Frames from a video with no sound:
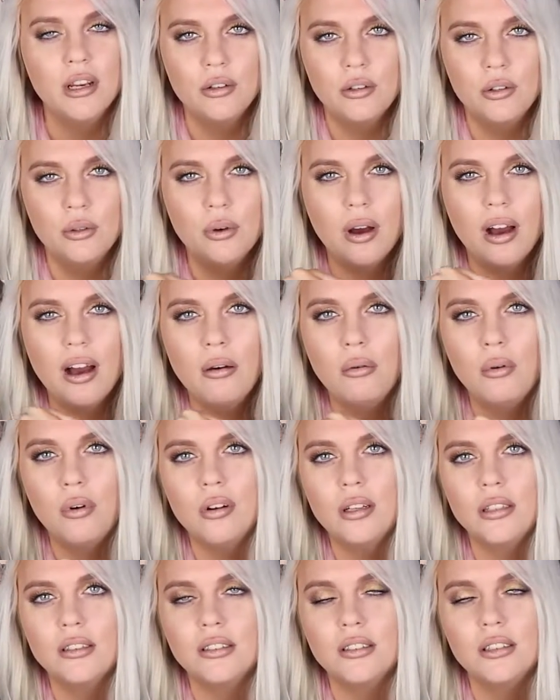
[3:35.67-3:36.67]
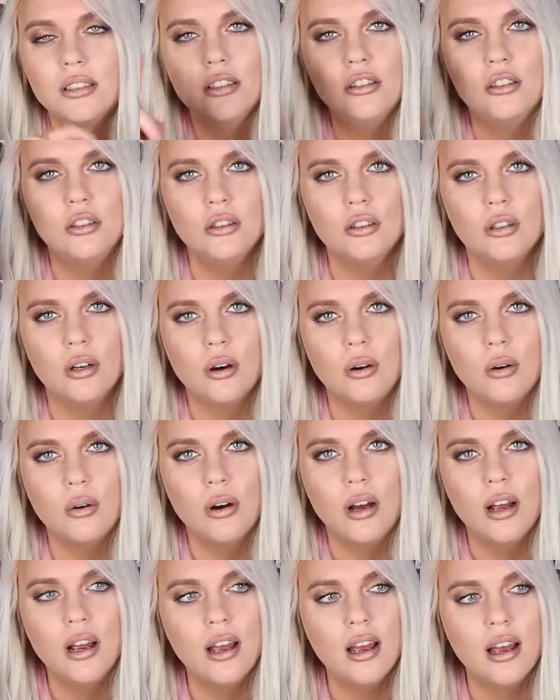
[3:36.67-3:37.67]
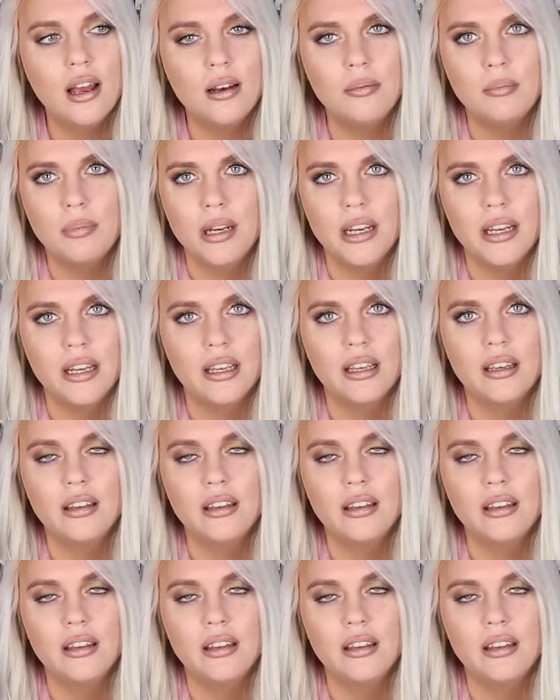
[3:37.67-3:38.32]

do I want to go and pick